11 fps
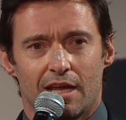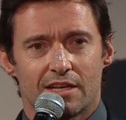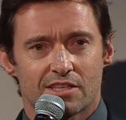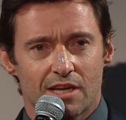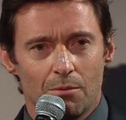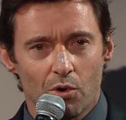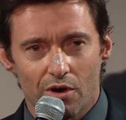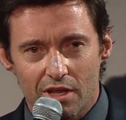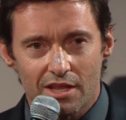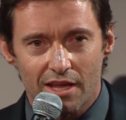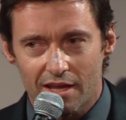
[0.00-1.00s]
And somewhere
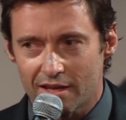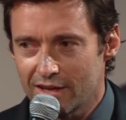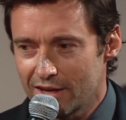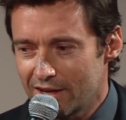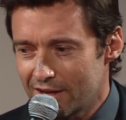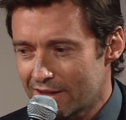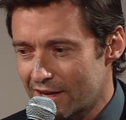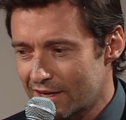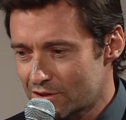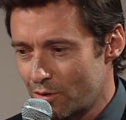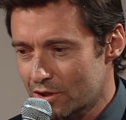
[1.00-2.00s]
in there,
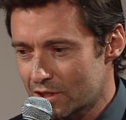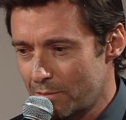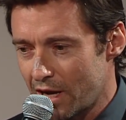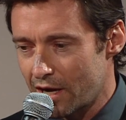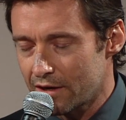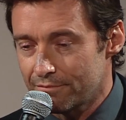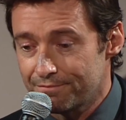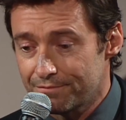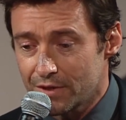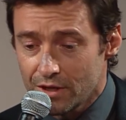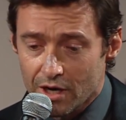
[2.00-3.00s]
they talked about,
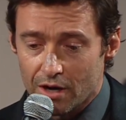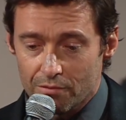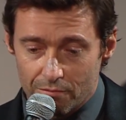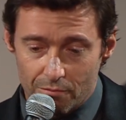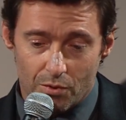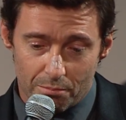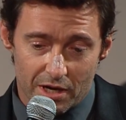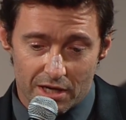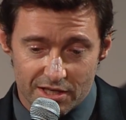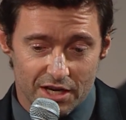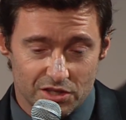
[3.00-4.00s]
you know, what
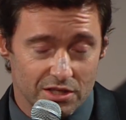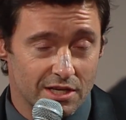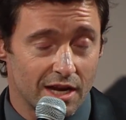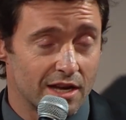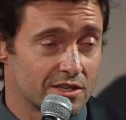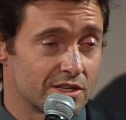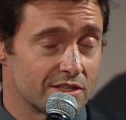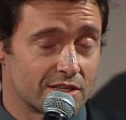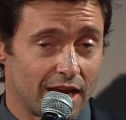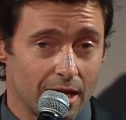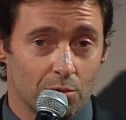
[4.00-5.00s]
meditation does is